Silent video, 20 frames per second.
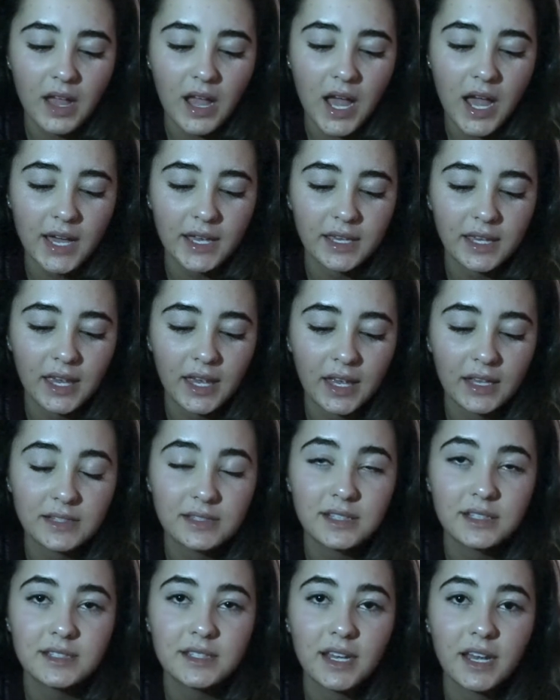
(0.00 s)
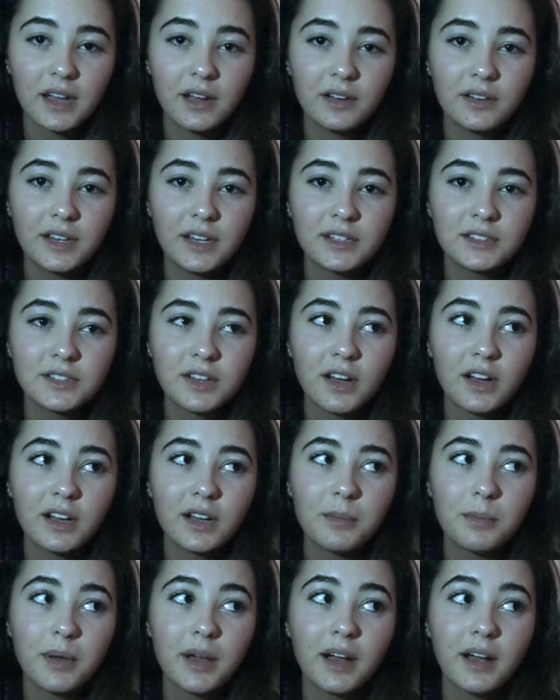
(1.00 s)
I can sit down and
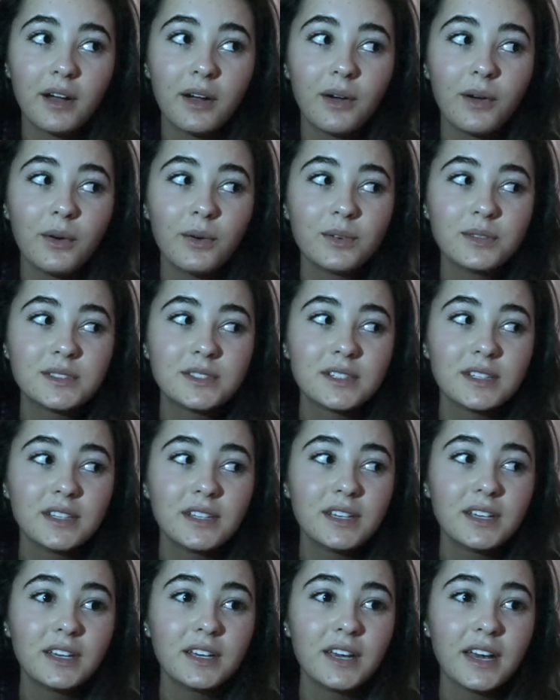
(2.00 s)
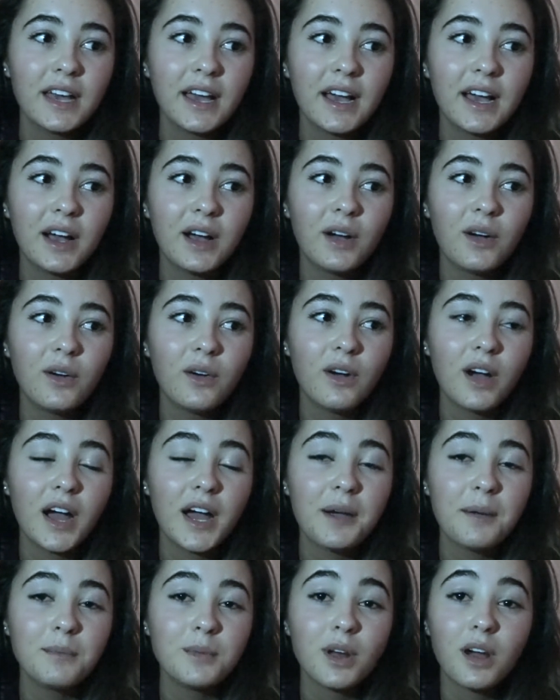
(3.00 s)
talk about how
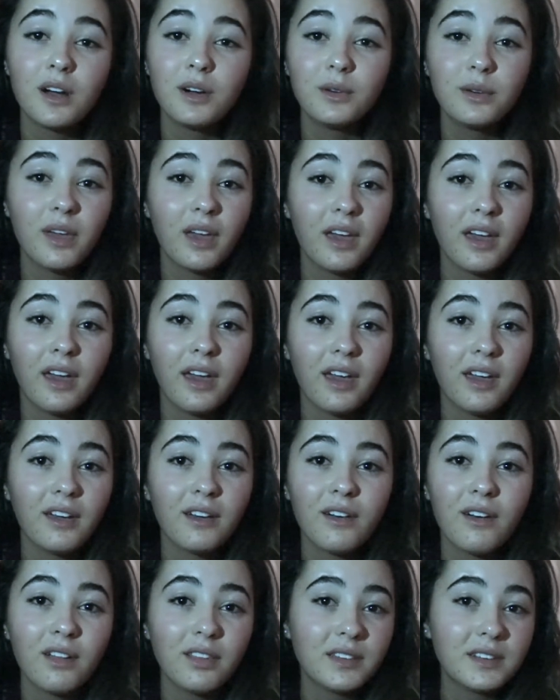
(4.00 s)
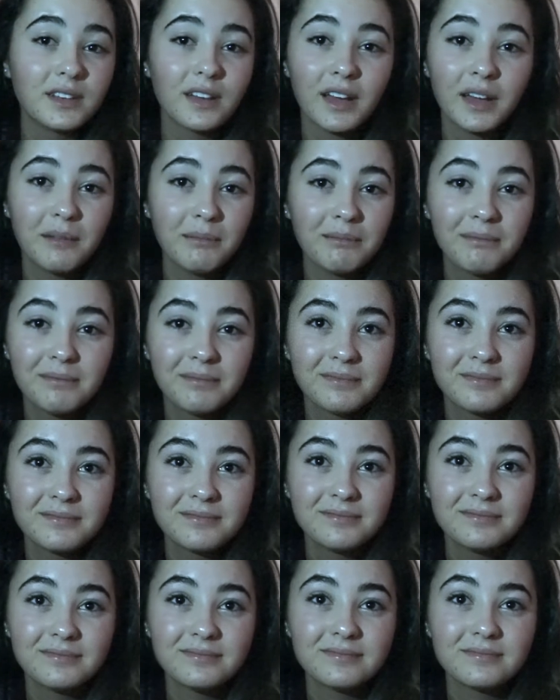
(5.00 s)
I'm not okay all the time,
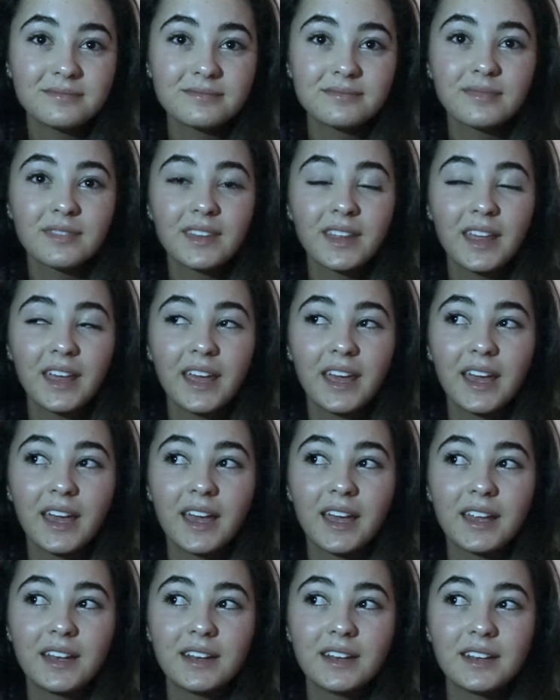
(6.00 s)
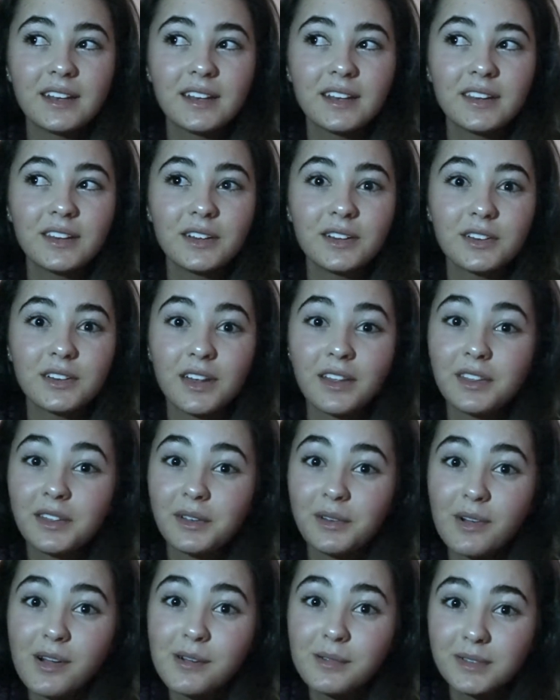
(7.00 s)
and there's
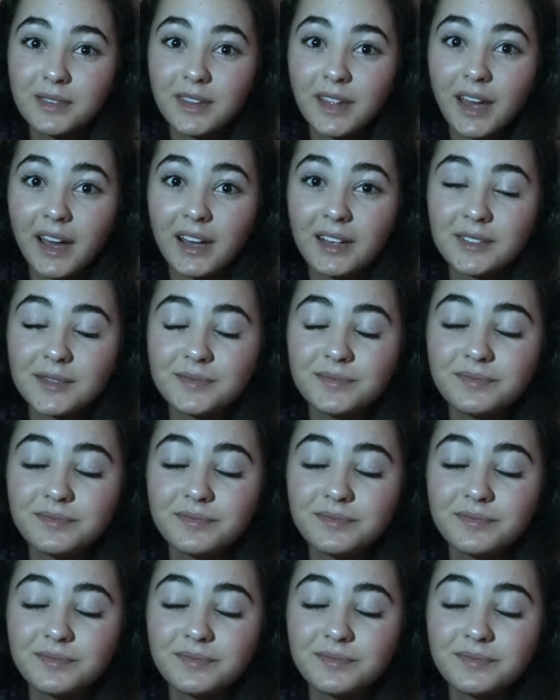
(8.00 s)
nothing wrong with that.